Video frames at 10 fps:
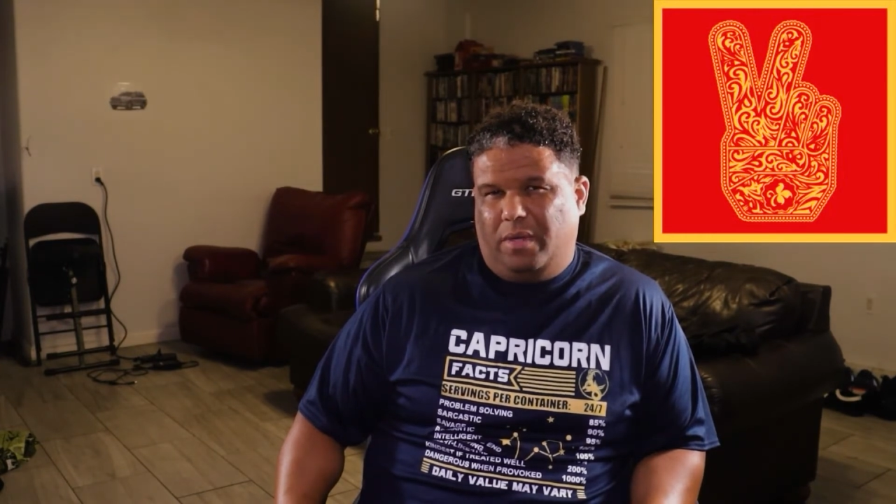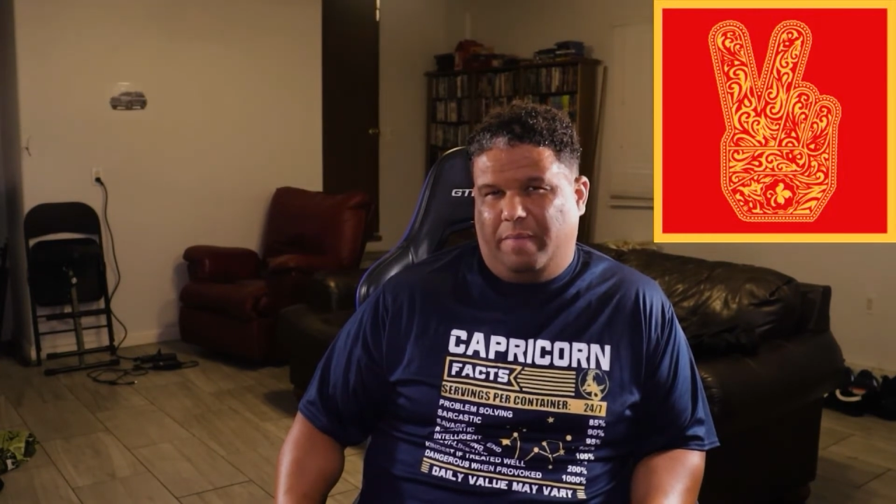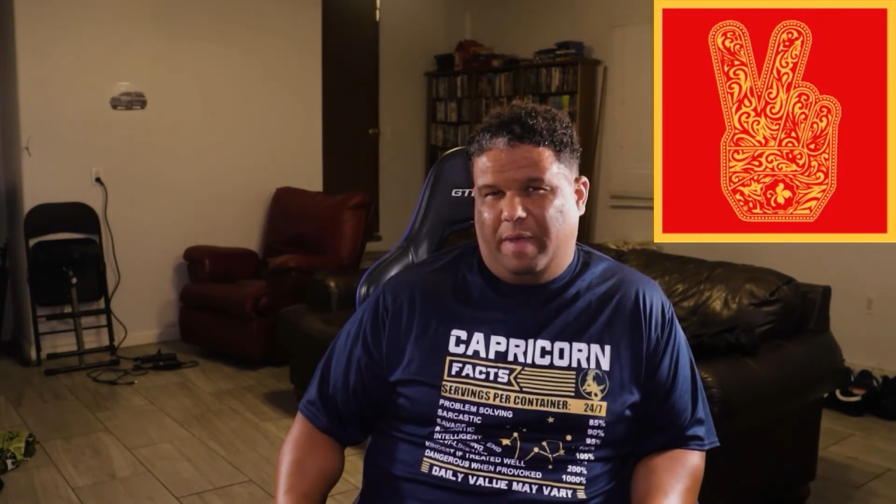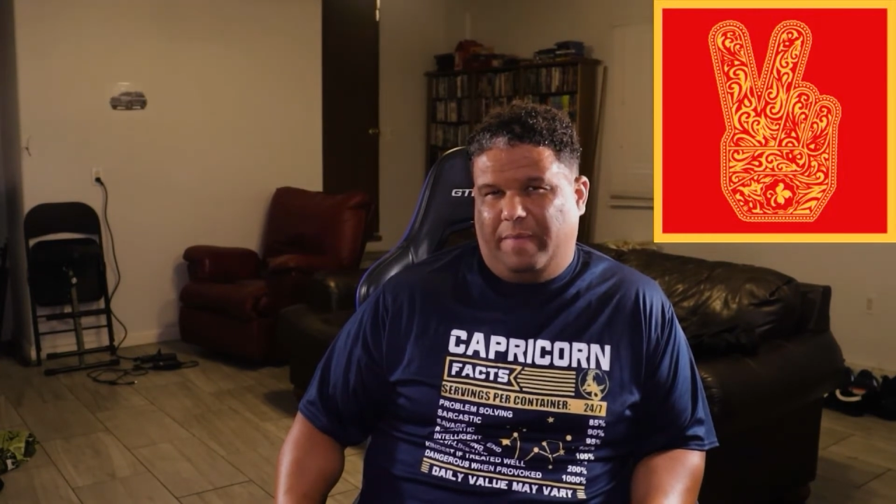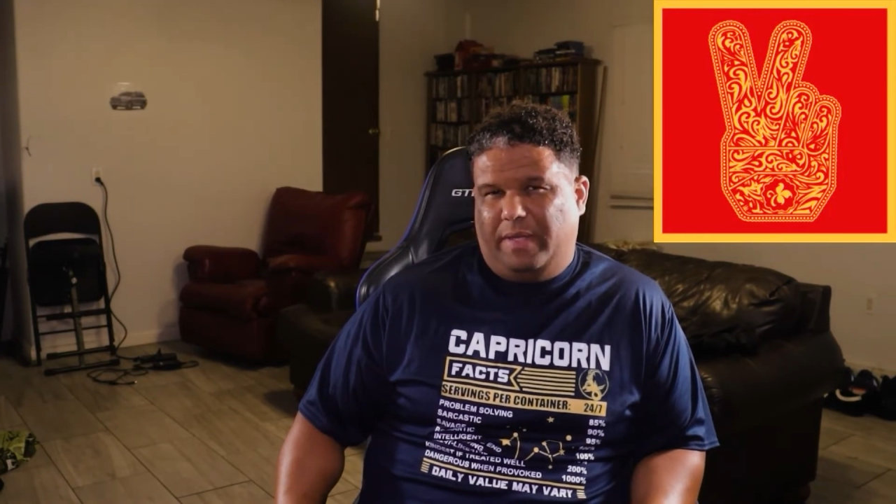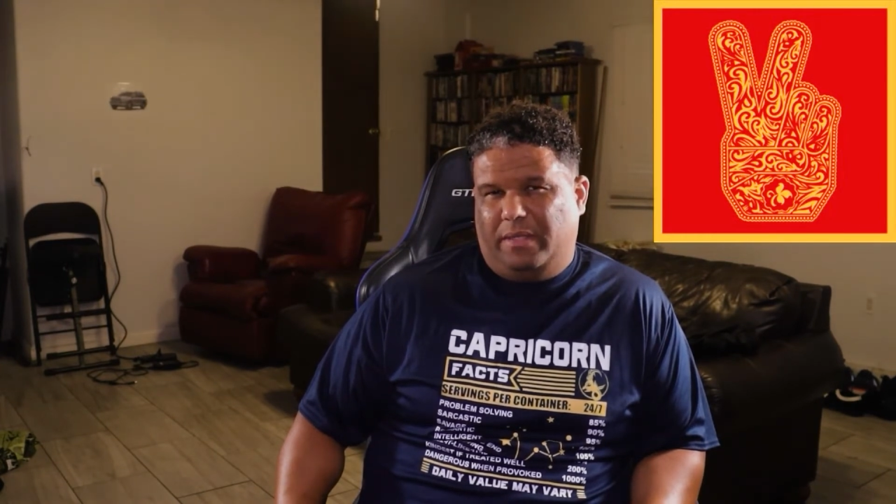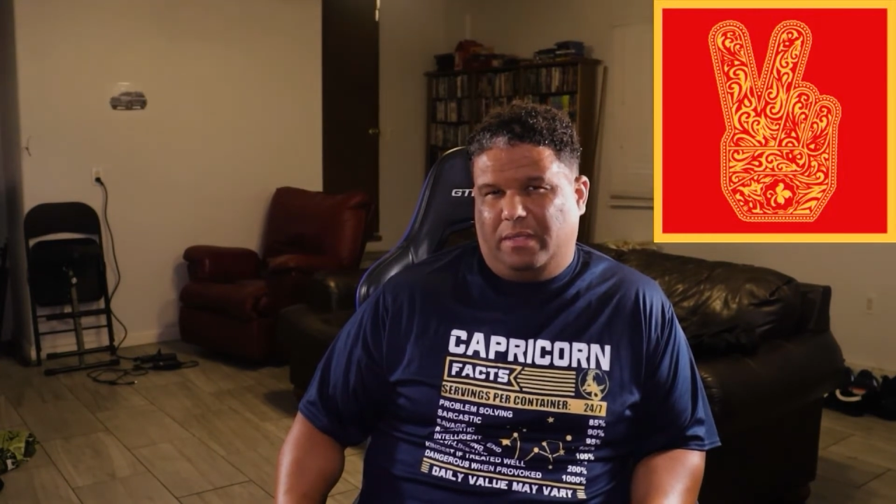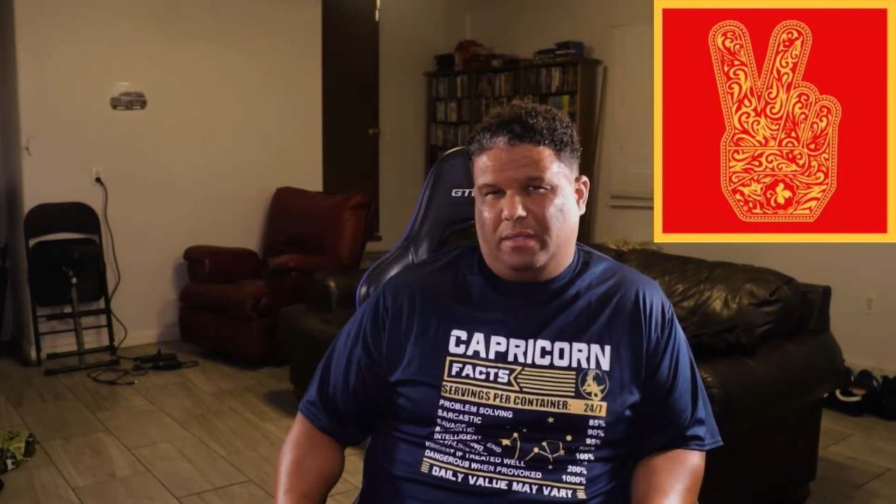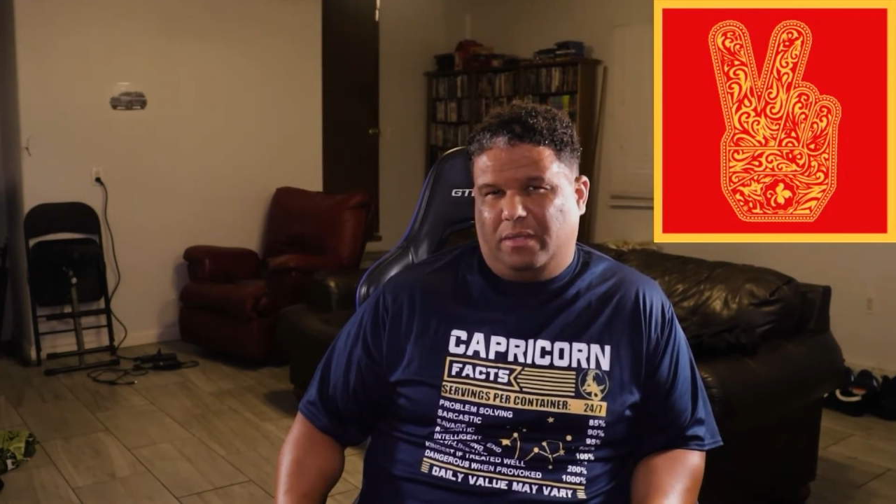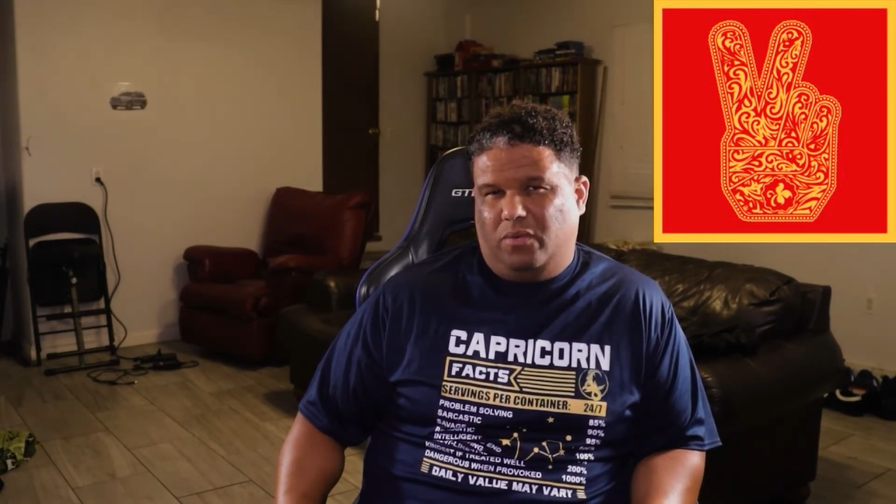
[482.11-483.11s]

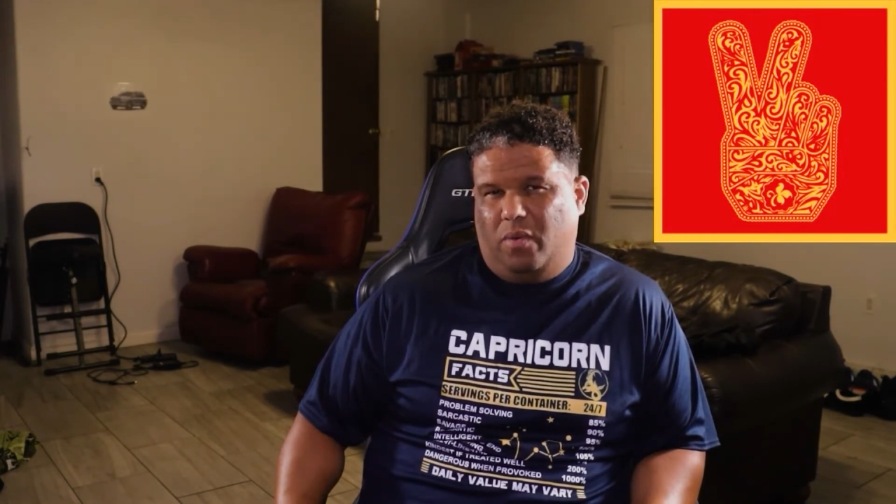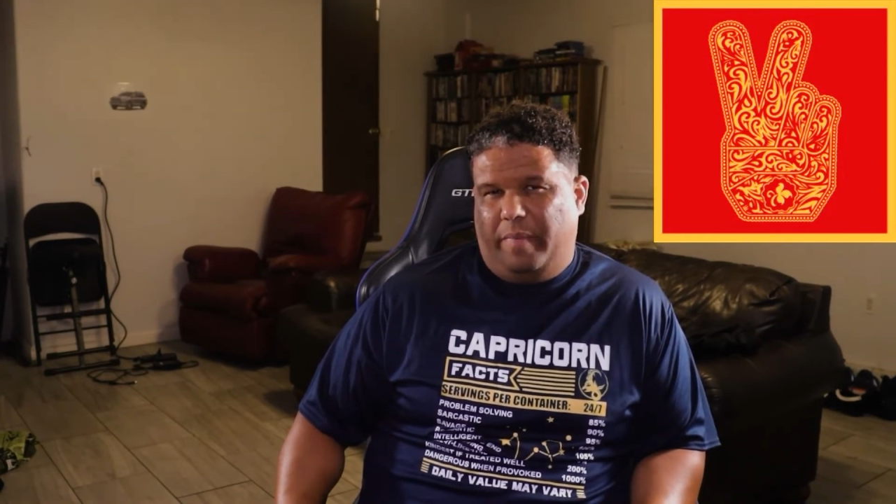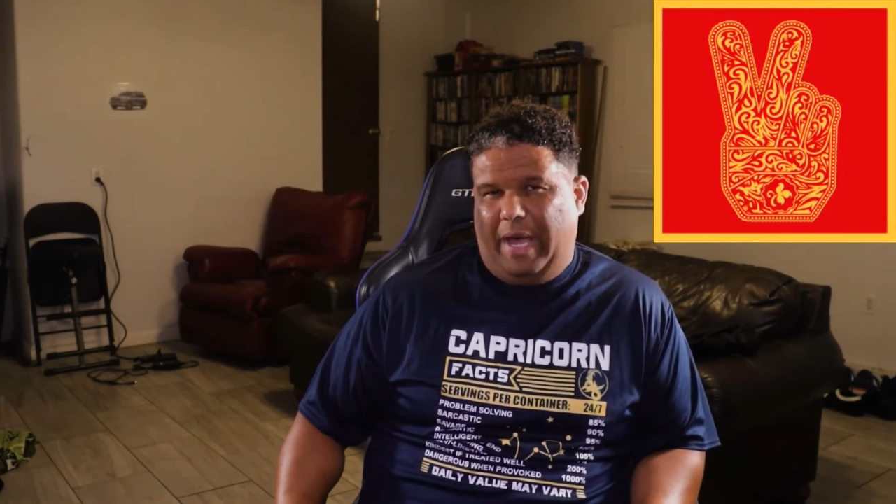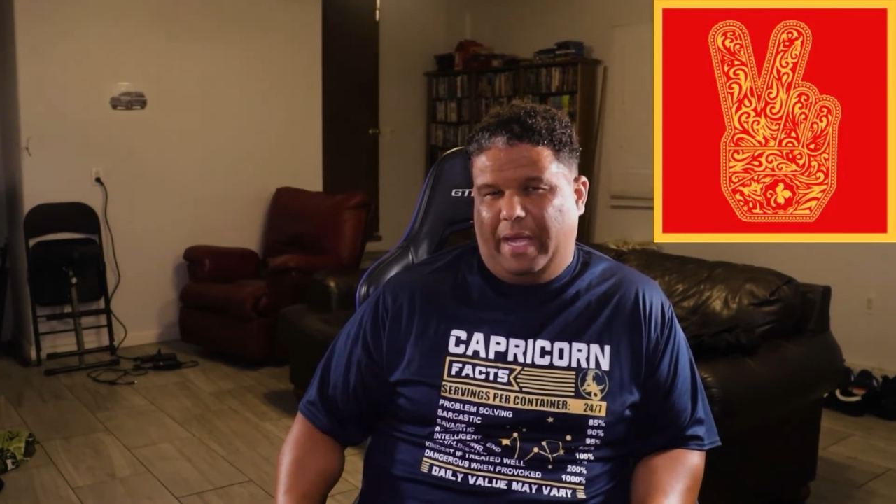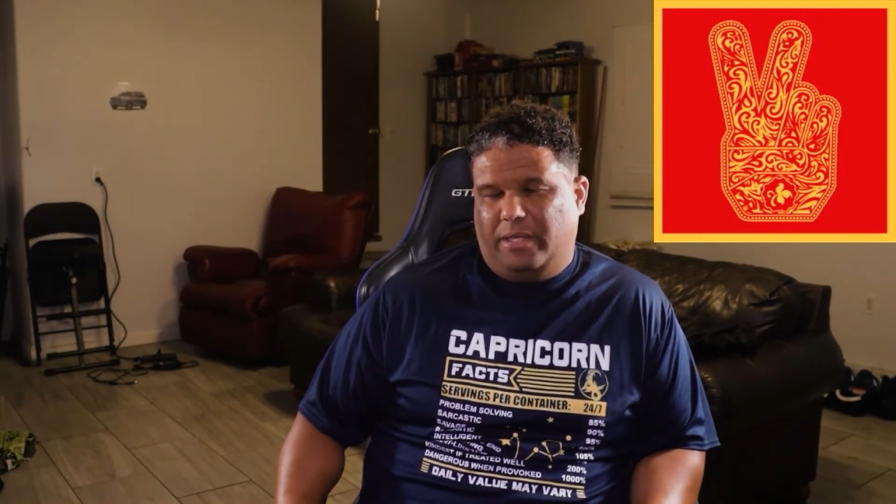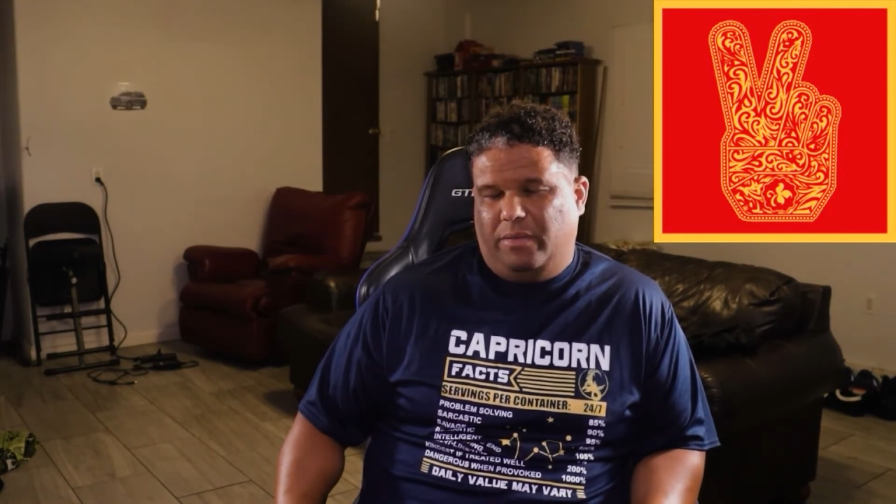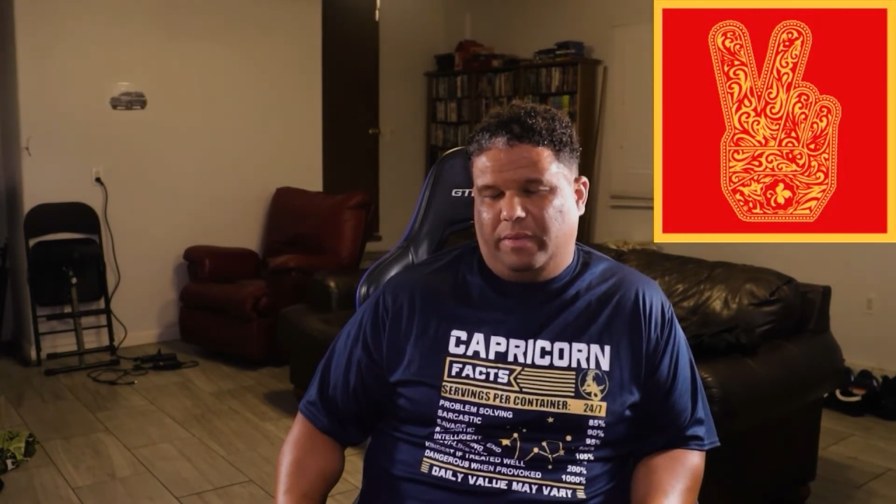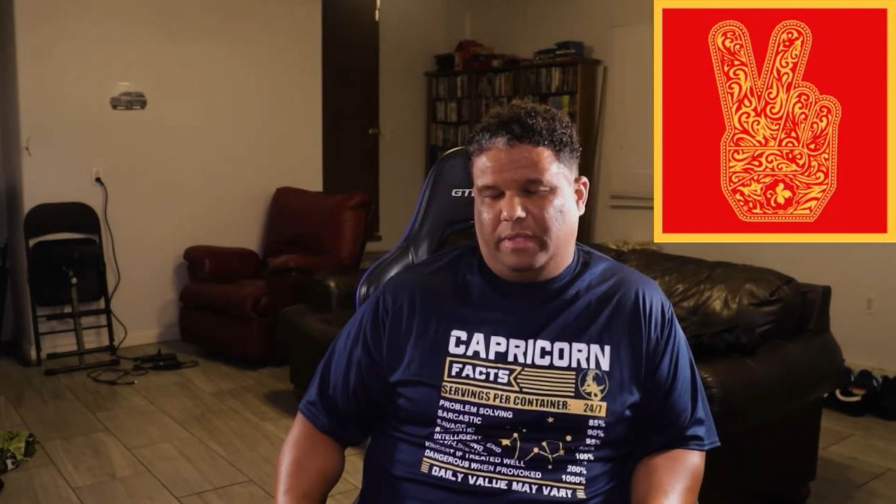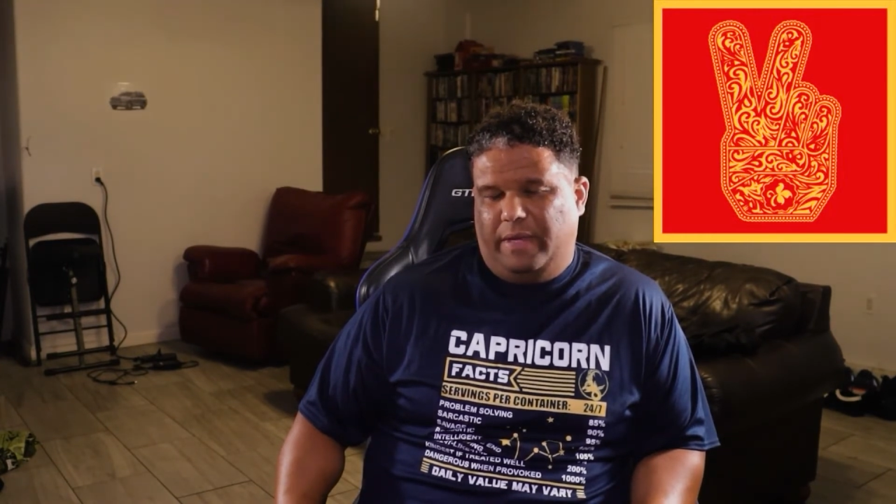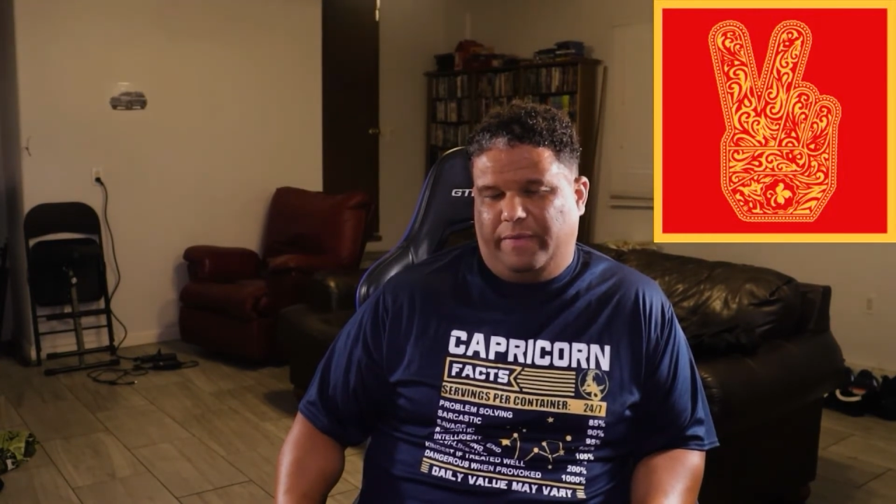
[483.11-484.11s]
commitments to abide to
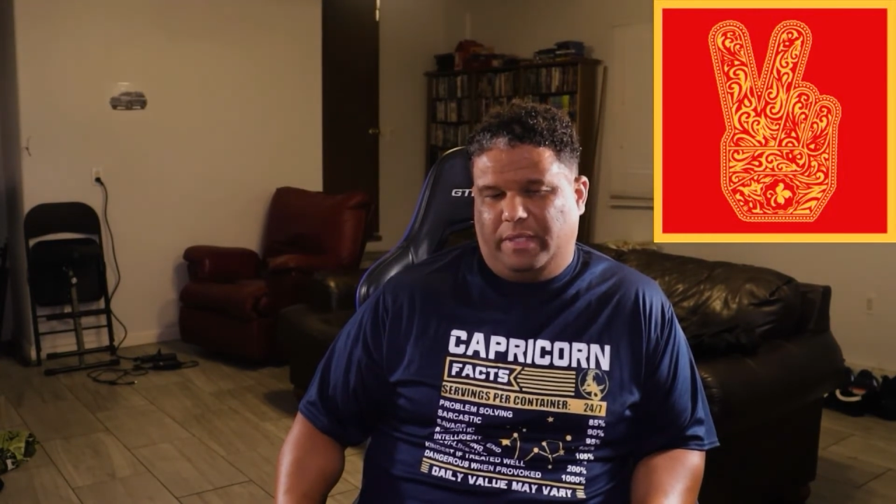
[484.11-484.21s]
and stuff,